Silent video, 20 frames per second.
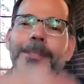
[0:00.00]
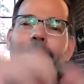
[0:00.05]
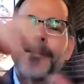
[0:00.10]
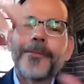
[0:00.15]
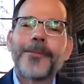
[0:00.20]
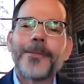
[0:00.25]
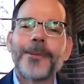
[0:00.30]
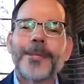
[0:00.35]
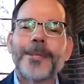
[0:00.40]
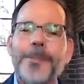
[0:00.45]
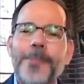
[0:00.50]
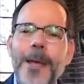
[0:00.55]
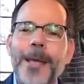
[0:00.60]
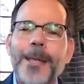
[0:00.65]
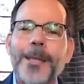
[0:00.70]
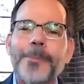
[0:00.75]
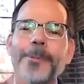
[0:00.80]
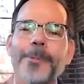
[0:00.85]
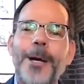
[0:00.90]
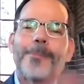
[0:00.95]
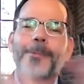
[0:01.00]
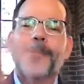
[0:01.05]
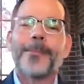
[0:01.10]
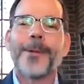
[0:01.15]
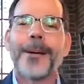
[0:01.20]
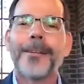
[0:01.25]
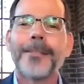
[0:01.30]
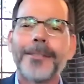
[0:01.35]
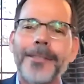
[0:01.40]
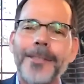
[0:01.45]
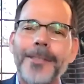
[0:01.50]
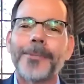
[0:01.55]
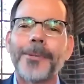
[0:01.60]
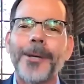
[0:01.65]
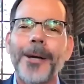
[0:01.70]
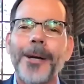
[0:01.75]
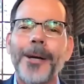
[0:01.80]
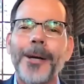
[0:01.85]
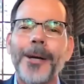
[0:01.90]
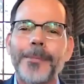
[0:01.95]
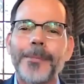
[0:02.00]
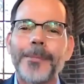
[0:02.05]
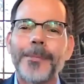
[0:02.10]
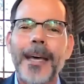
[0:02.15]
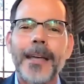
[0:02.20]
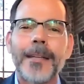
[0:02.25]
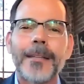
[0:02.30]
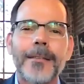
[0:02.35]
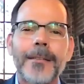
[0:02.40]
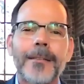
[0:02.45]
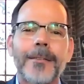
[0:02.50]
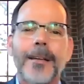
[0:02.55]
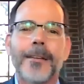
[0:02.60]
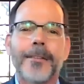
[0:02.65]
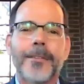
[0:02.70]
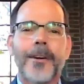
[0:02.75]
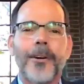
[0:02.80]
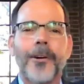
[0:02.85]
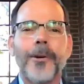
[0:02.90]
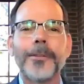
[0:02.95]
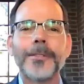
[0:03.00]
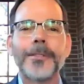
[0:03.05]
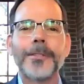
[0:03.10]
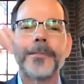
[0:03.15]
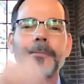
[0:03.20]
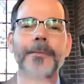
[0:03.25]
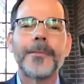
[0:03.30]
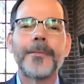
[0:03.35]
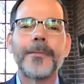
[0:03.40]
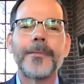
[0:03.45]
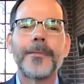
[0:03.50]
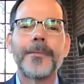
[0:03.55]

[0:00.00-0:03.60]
if you expand the problem, how does the problem get a whole different